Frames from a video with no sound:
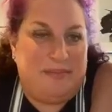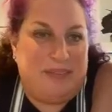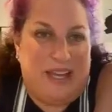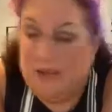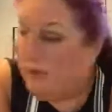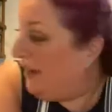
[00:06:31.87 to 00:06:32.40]

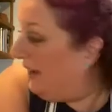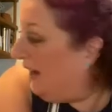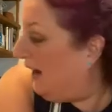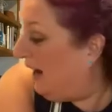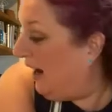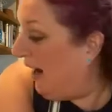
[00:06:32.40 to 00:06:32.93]
Anyway,
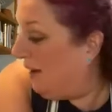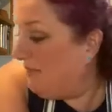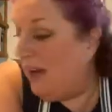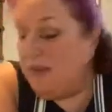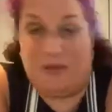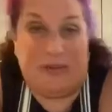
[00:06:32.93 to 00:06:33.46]
I'm
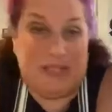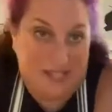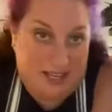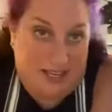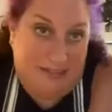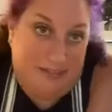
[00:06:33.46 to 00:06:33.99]
not doing a
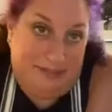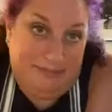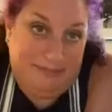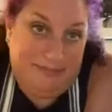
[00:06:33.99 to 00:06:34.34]
Seder